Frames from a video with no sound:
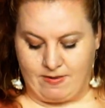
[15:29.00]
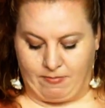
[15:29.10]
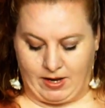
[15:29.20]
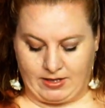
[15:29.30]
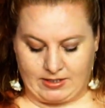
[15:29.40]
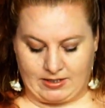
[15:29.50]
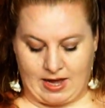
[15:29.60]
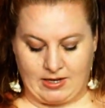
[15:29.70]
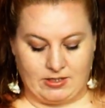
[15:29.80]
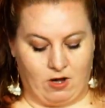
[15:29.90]
But
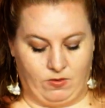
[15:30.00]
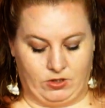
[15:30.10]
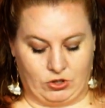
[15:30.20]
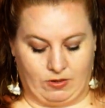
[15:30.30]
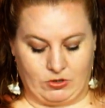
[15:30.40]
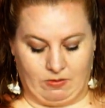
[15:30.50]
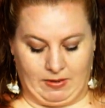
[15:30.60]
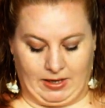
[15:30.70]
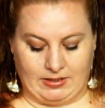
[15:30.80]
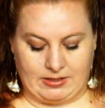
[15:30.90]
that is not what the scripture
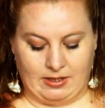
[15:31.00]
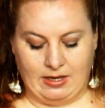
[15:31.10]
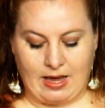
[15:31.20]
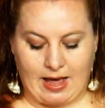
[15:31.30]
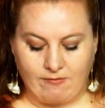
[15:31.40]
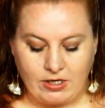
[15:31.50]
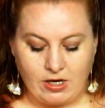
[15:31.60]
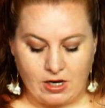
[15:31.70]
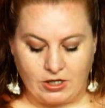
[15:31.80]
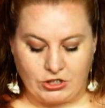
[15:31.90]
means.
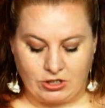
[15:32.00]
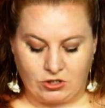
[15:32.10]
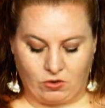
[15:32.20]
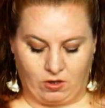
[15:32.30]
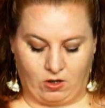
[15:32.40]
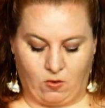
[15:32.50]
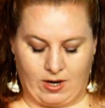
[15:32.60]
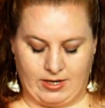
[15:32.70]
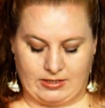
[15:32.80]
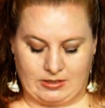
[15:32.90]
Having a gentle and
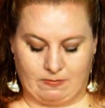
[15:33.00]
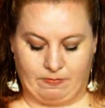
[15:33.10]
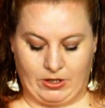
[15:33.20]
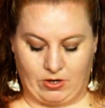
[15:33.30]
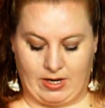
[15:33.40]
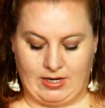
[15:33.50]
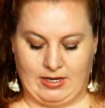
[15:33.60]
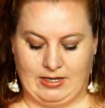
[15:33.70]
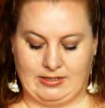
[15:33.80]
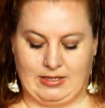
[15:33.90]
quiet spirit
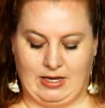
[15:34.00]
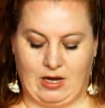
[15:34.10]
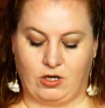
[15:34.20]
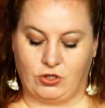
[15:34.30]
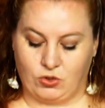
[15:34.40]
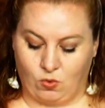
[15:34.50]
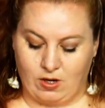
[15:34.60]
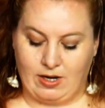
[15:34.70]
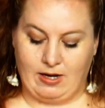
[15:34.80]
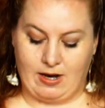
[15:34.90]
is the
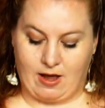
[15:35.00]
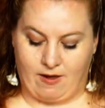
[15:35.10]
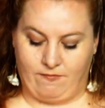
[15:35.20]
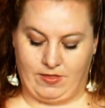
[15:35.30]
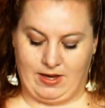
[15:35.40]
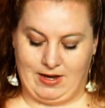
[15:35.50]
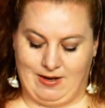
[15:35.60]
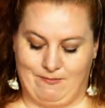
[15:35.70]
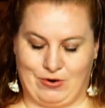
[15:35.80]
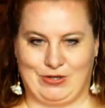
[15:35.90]
adorning of the
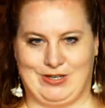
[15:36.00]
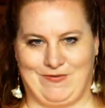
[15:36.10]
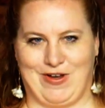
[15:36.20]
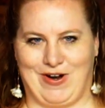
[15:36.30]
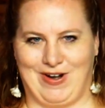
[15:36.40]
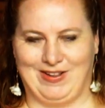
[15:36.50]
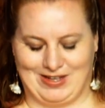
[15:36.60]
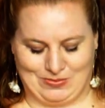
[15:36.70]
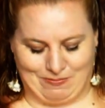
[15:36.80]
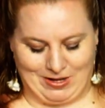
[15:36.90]
hidden person of the heart.
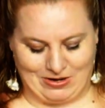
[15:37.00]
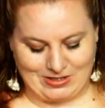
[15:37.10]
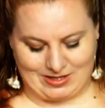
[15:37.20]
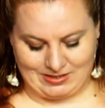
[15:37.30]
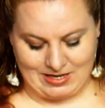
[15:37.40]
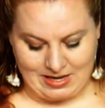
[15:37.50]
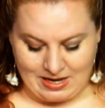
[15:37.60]
That's what Peter says.